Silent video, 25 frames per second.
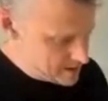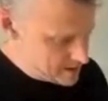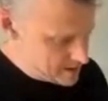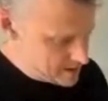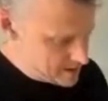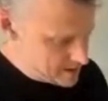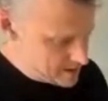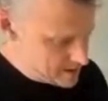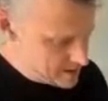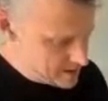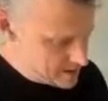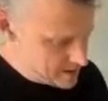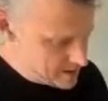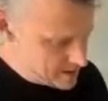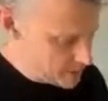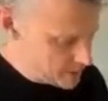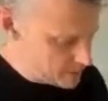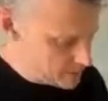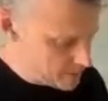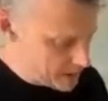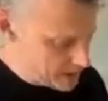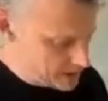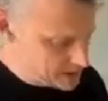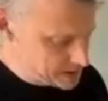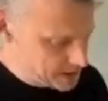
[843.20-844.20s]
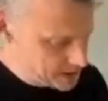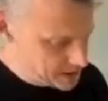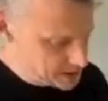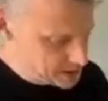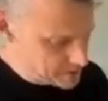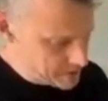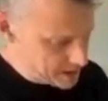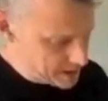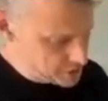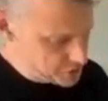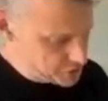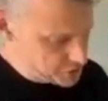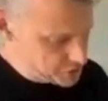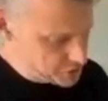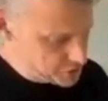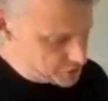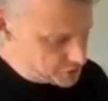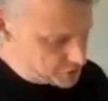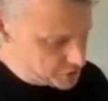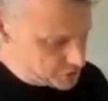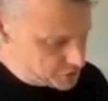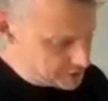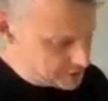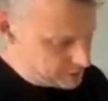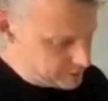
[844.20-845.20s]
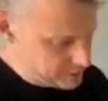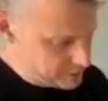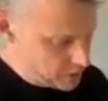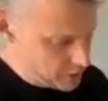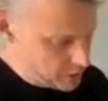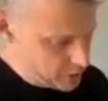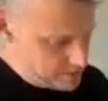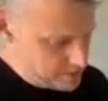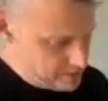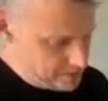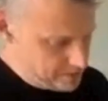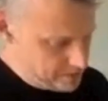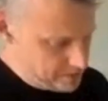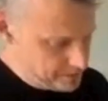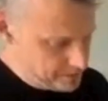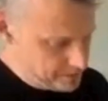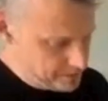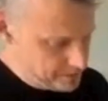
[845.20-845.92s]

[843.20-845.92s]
this bowl, by the way, takes about 2 litres of volume.